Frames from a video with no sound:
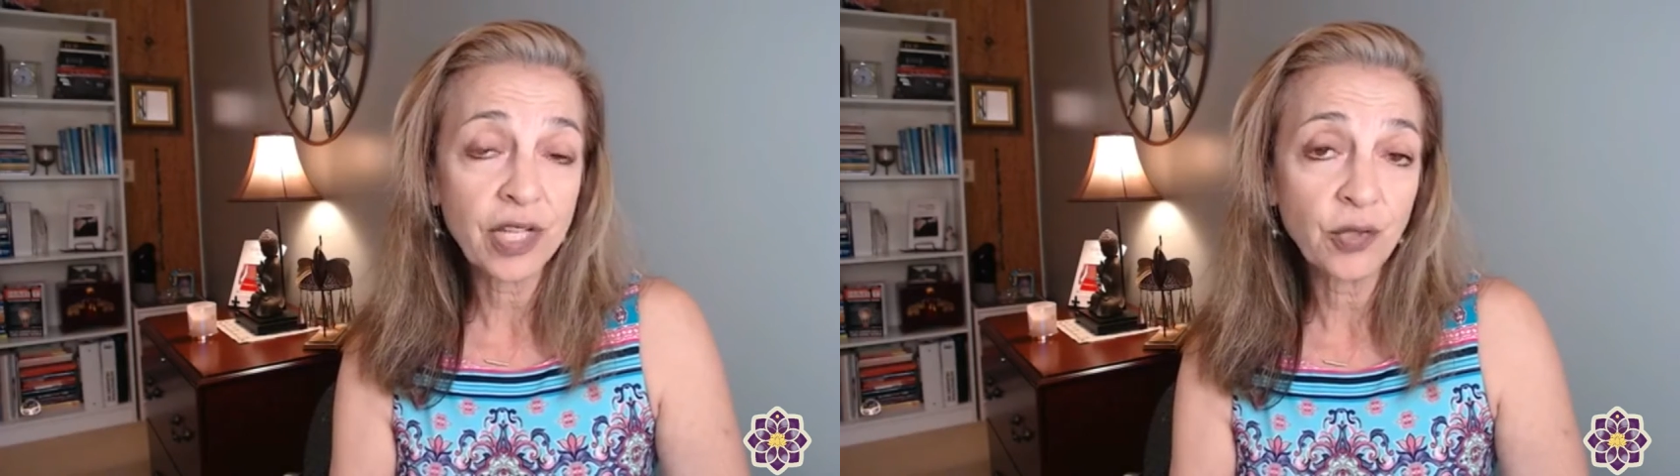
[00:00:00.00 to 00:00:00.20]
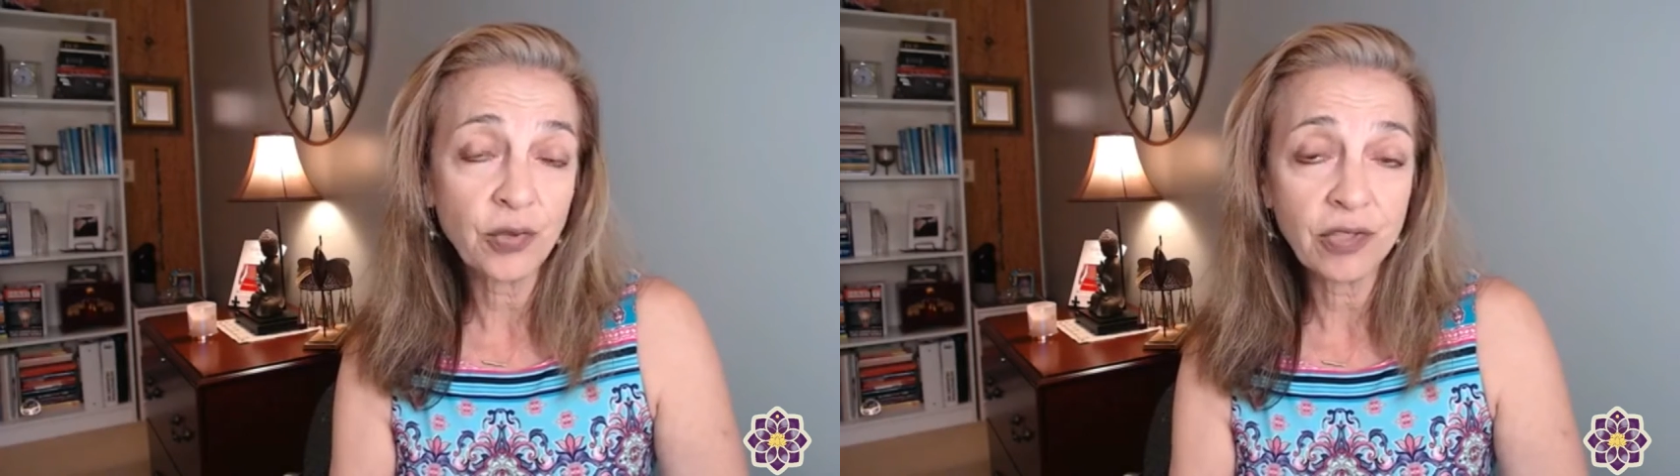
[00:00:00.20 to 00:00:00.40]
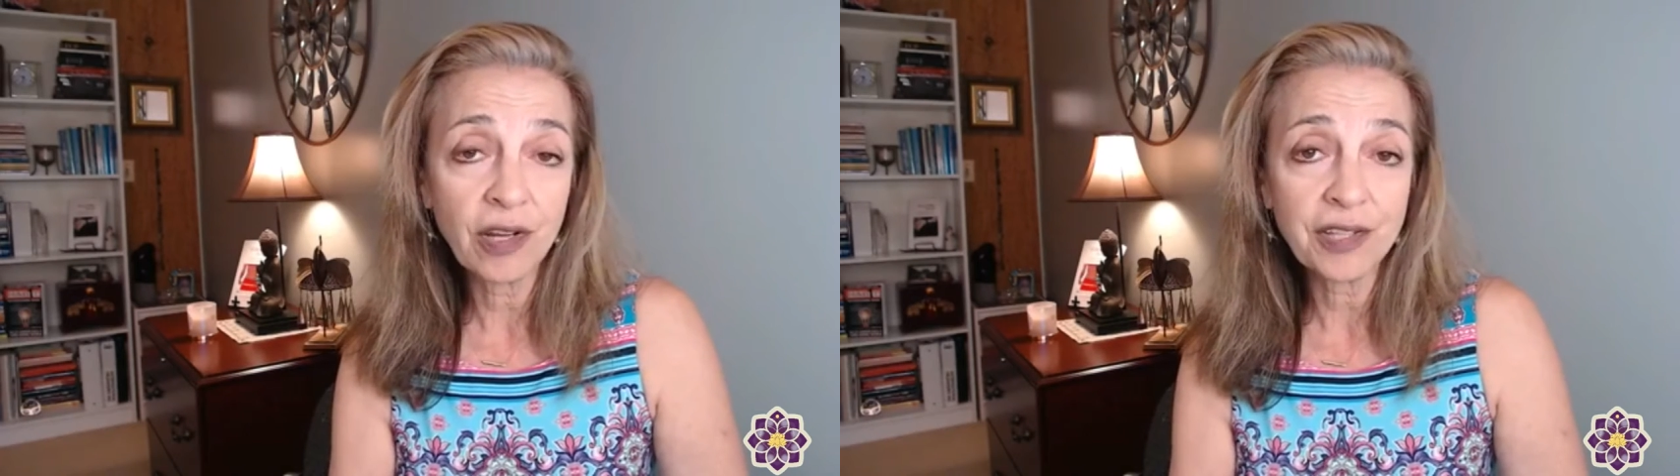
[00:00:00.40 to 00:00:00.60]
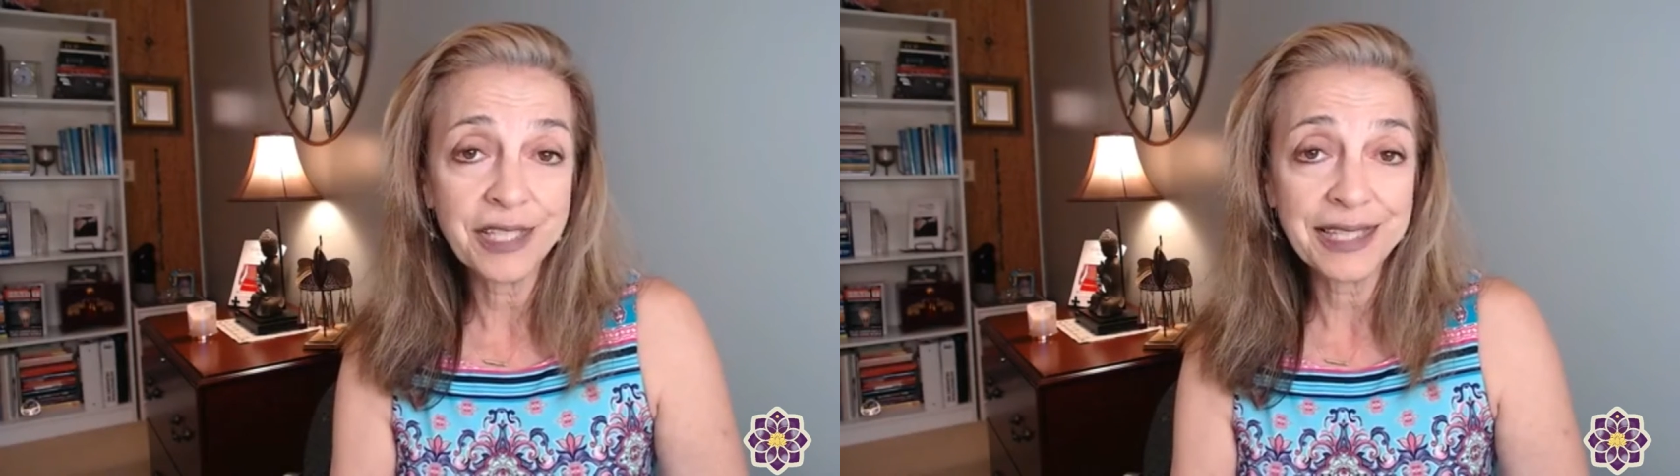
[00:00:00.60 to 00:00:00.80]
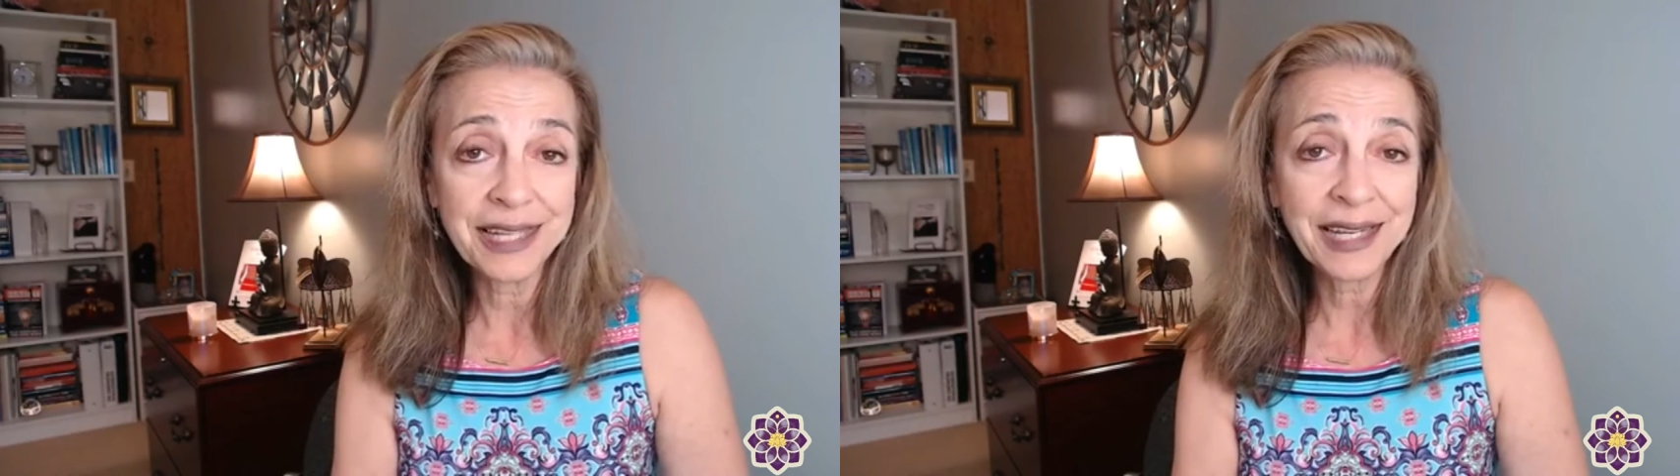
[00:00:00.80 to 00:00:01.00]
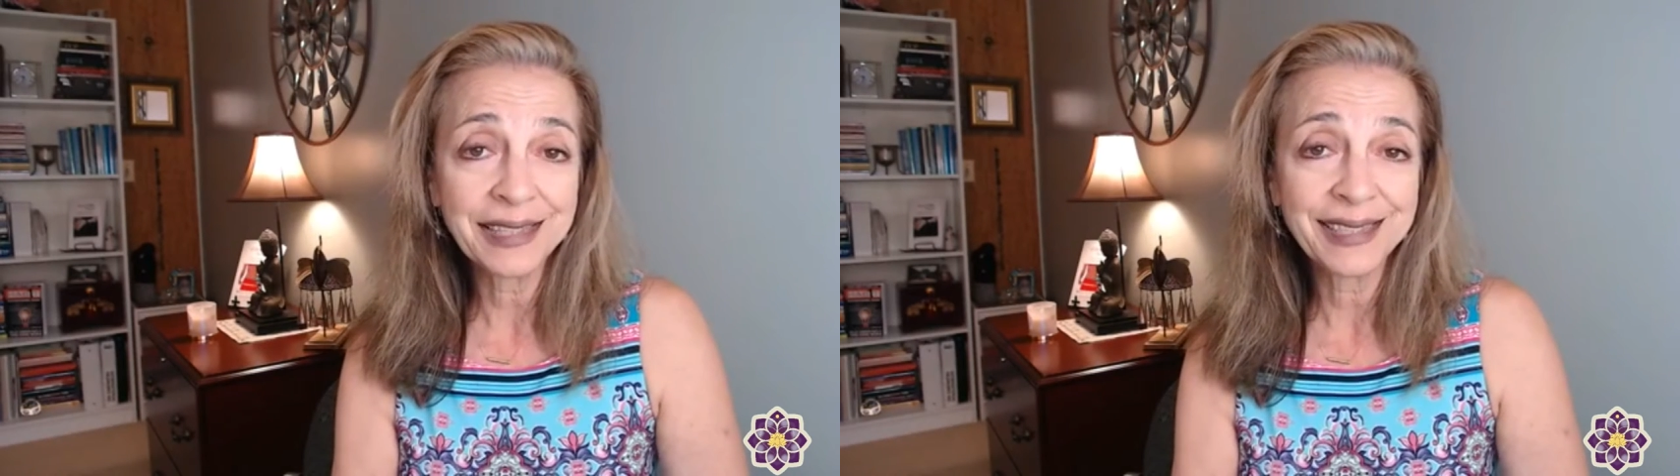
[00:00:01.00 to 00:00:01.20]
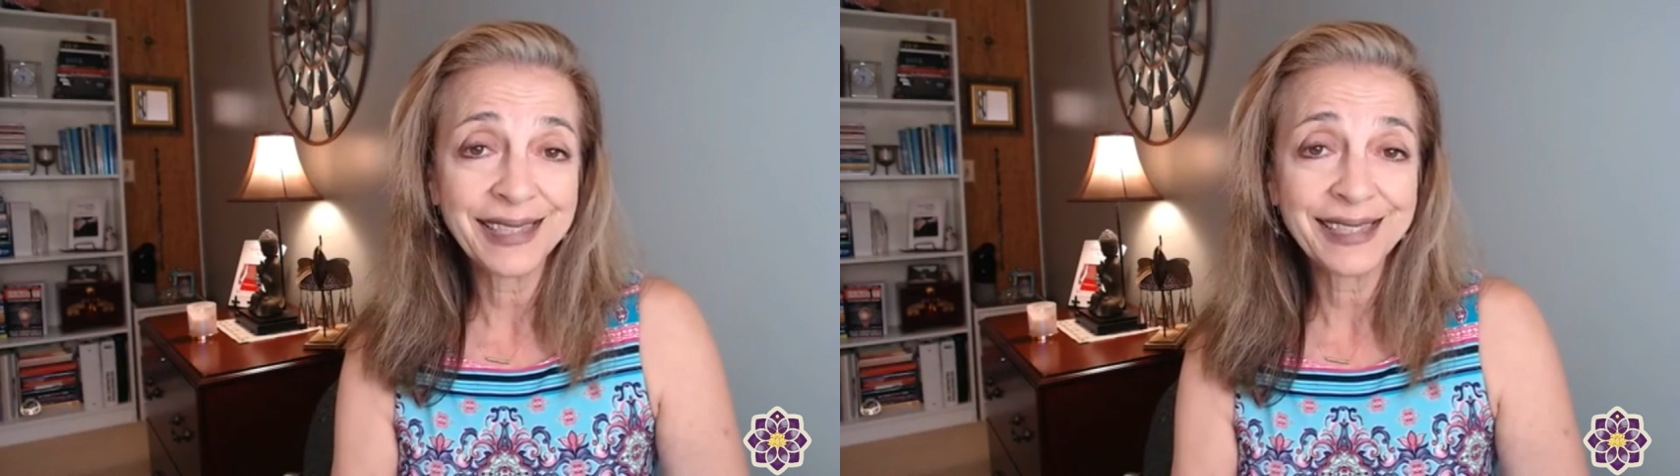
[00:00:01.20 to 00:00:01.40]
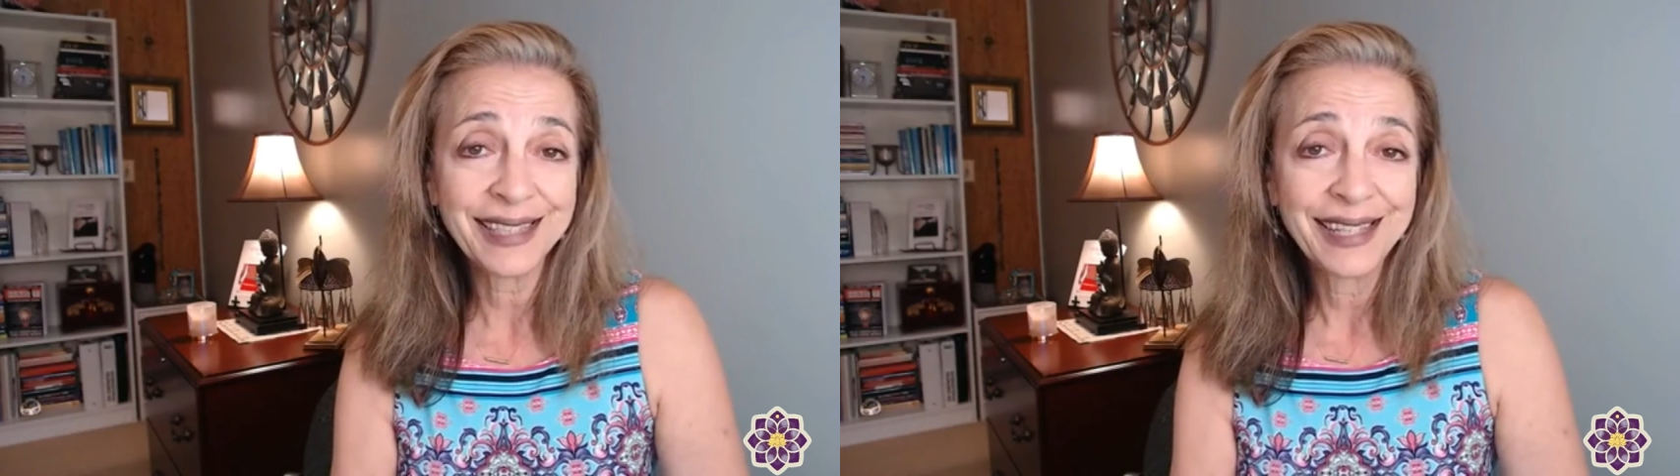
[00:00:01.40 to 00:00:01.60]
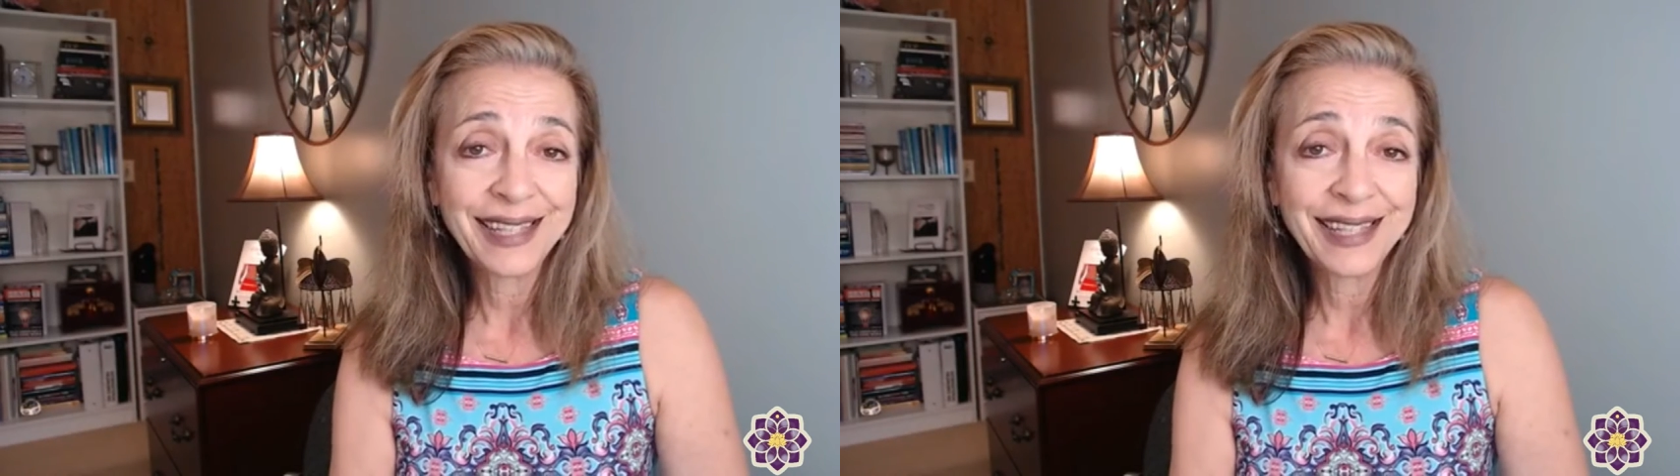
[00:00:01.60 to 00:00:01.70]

they could not detect it.